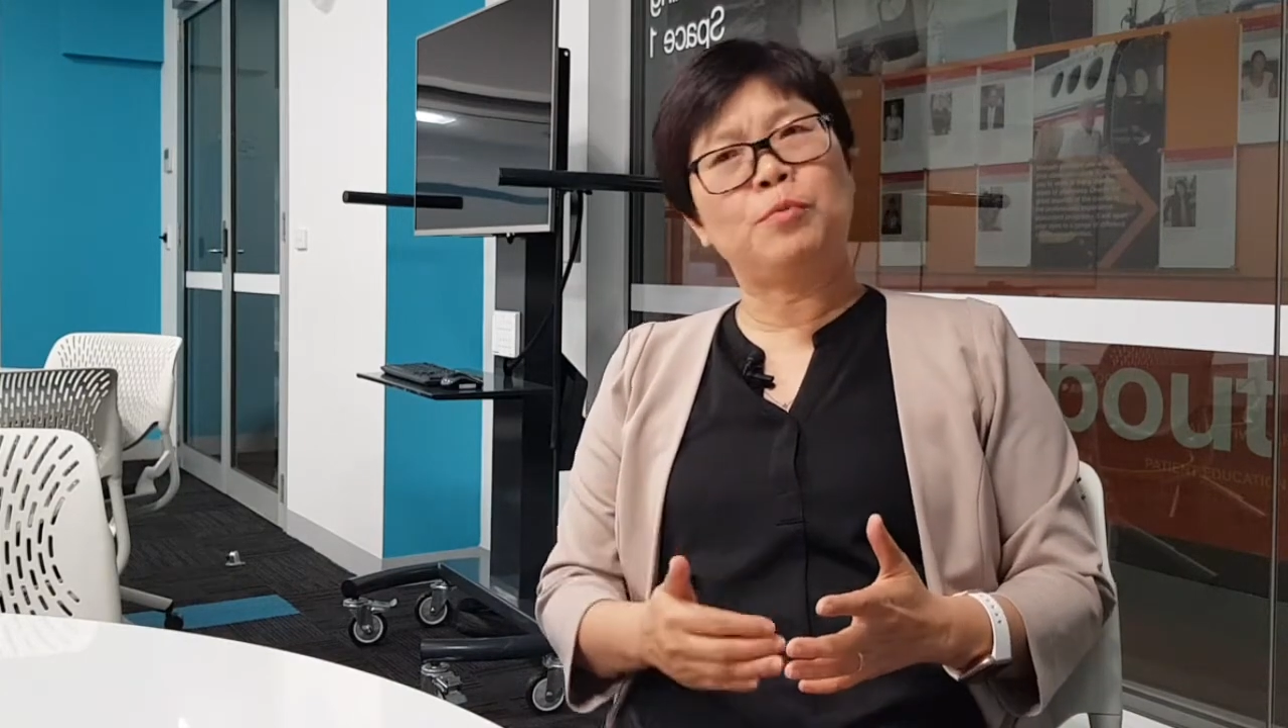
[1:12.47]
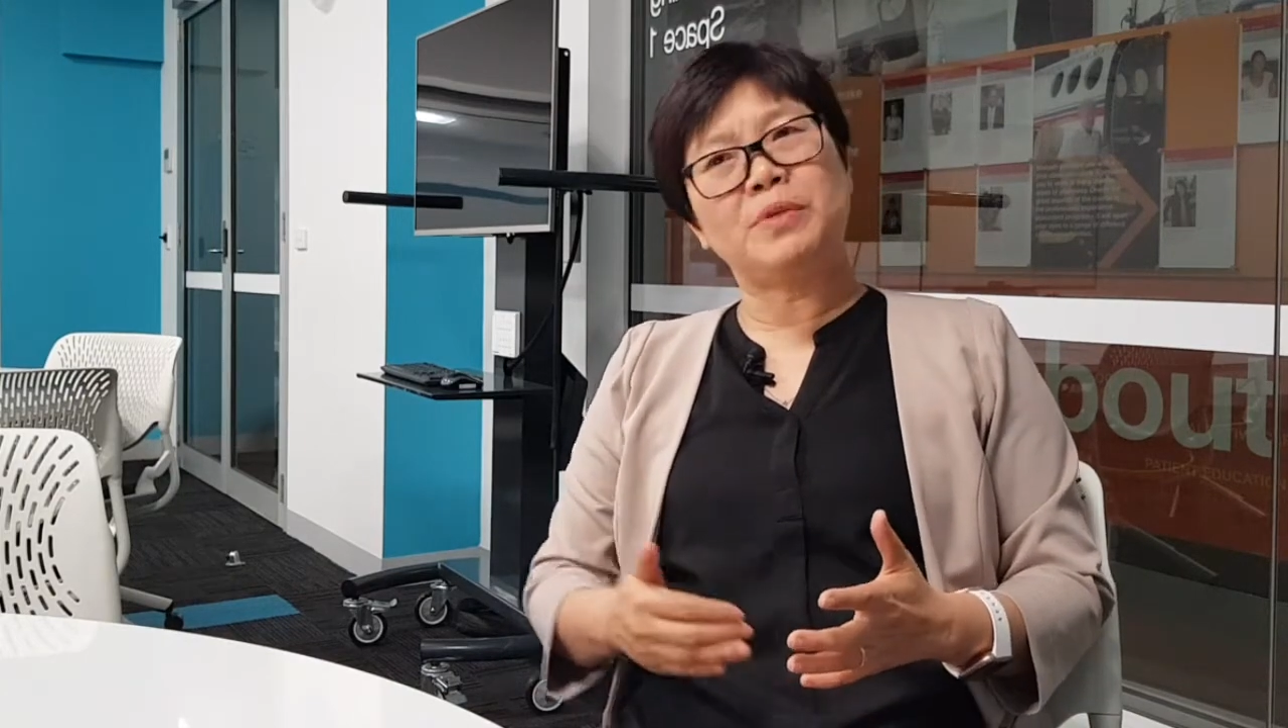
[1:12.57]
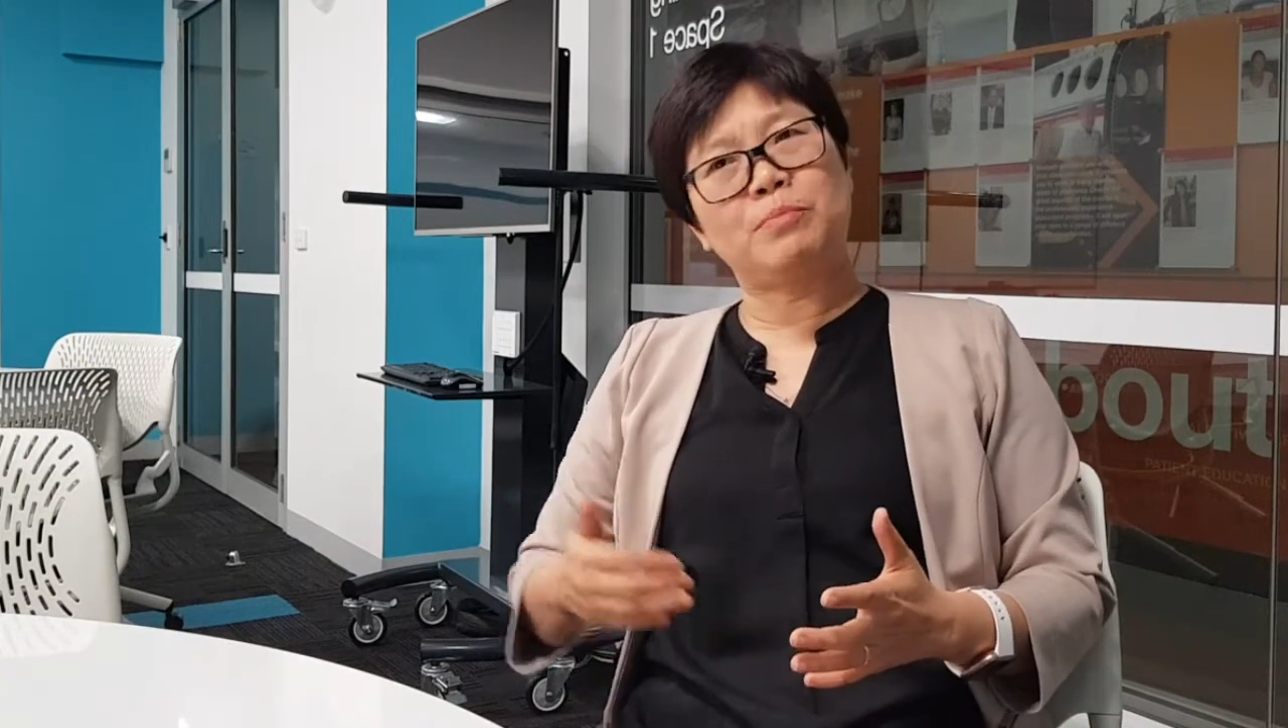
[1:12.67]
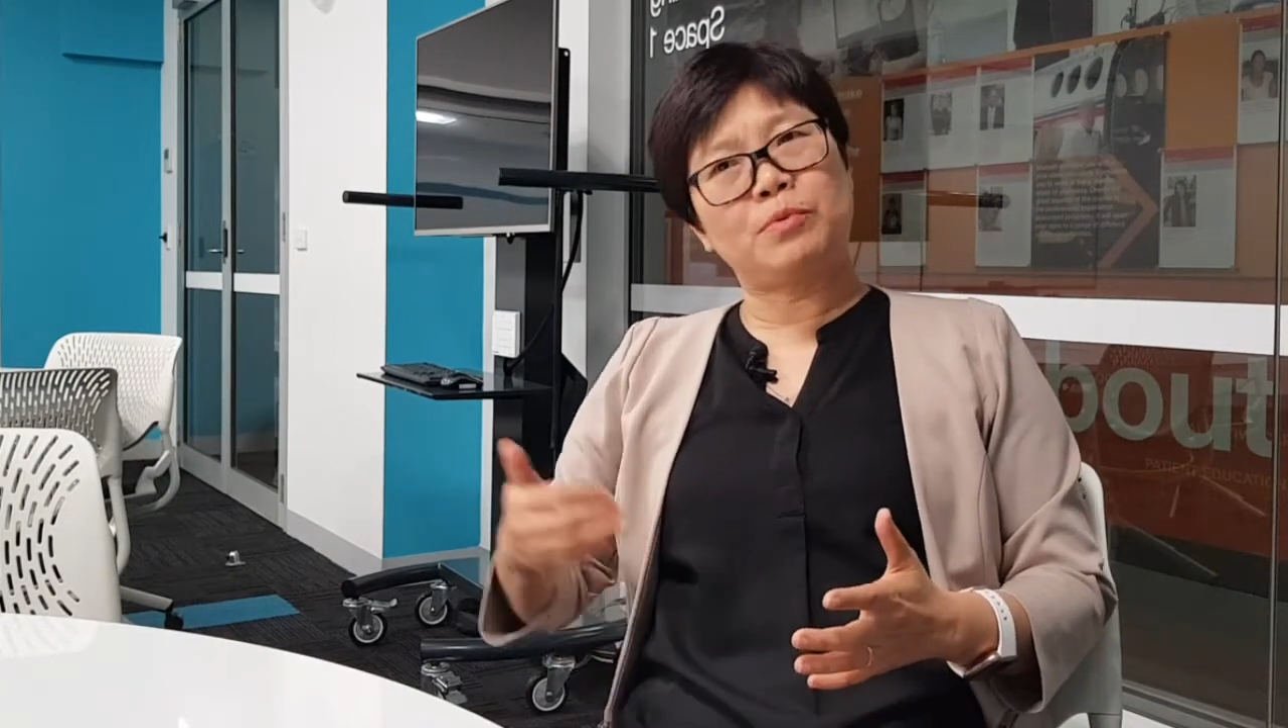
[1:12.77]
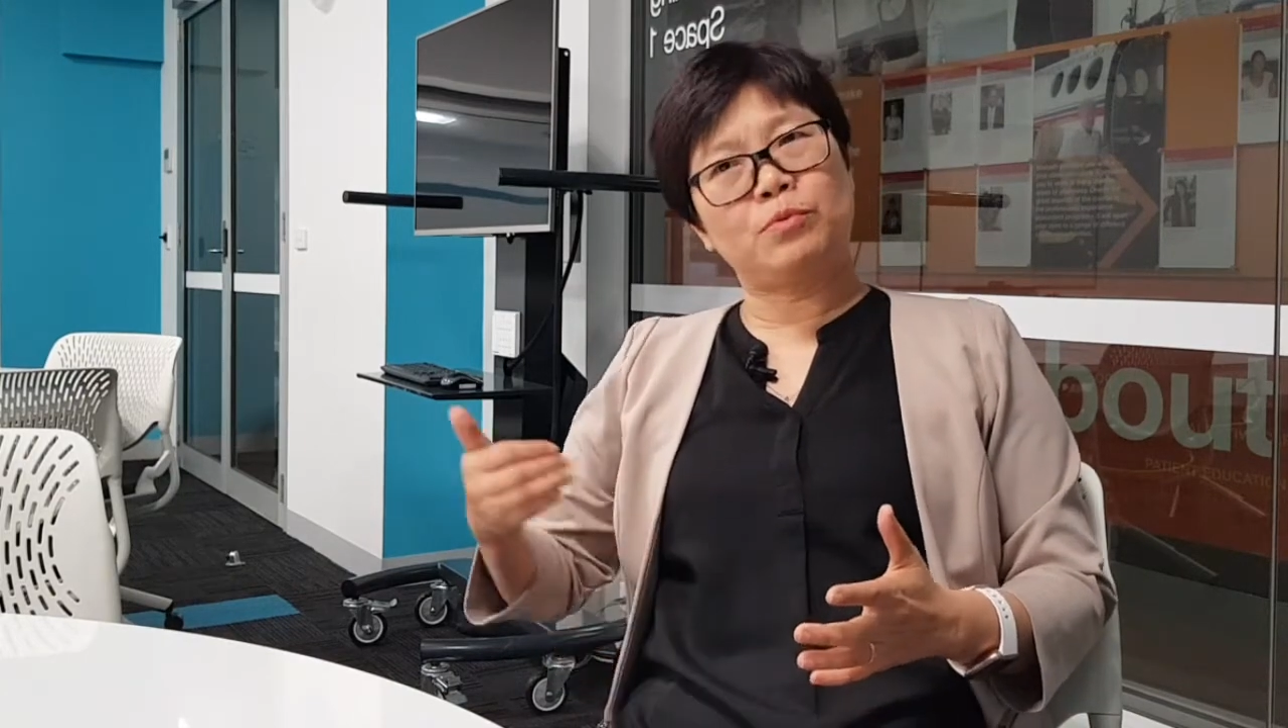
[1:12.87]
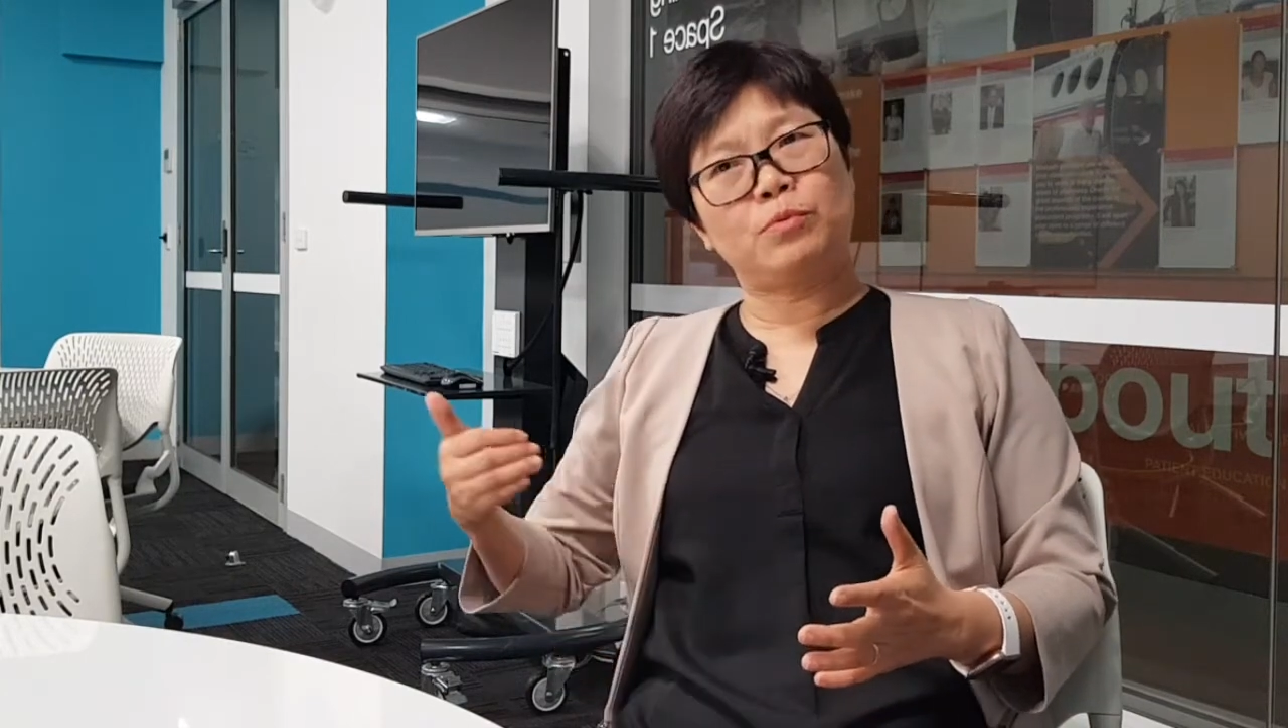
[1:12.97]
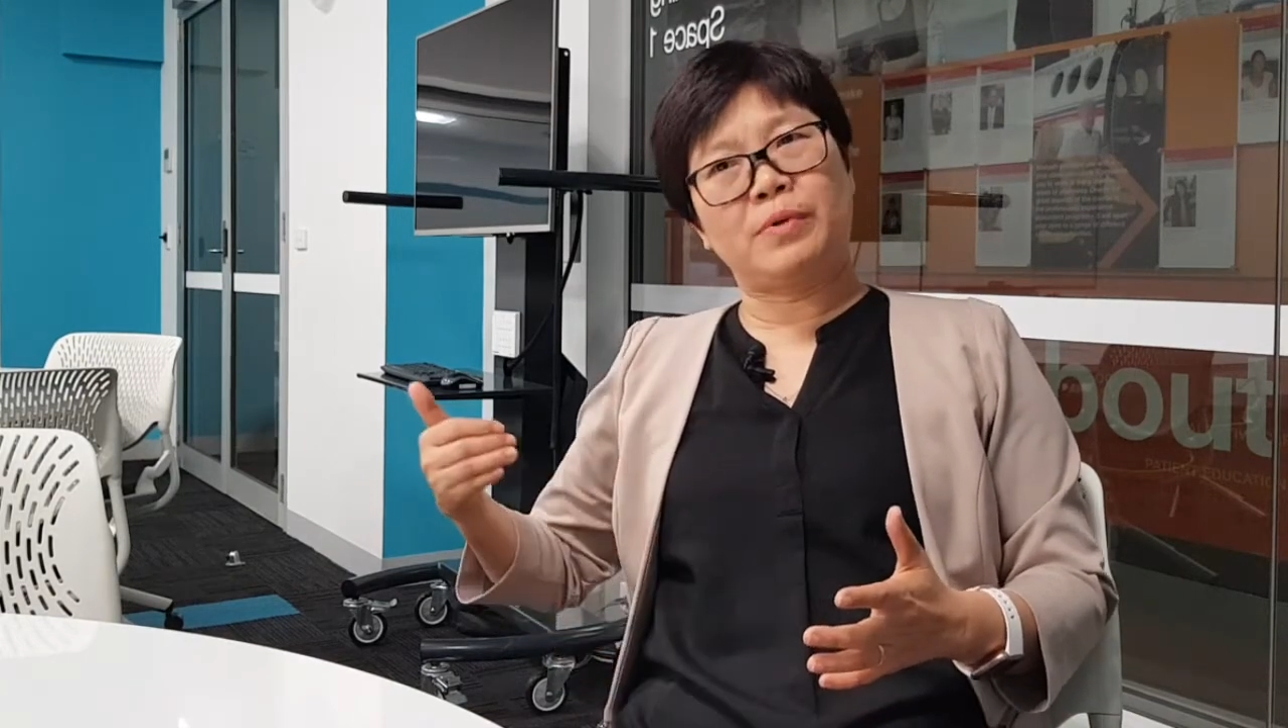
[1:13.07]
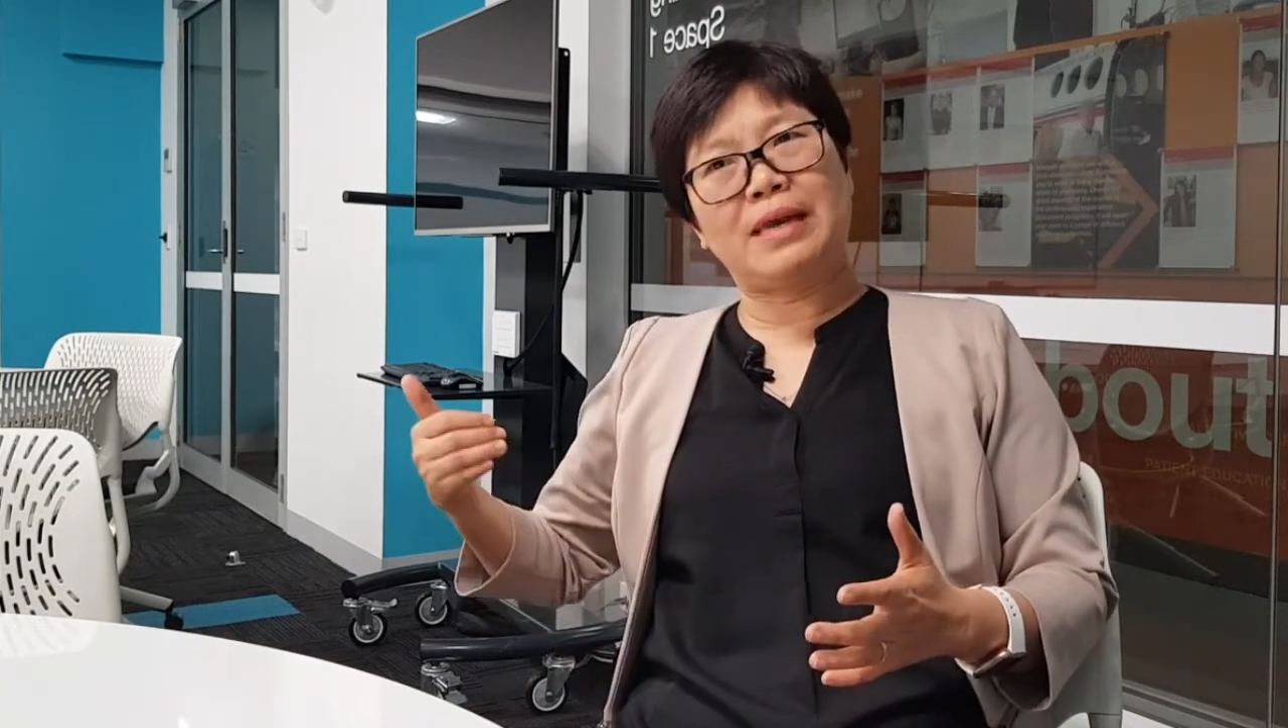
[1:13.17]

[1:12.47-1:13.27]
people who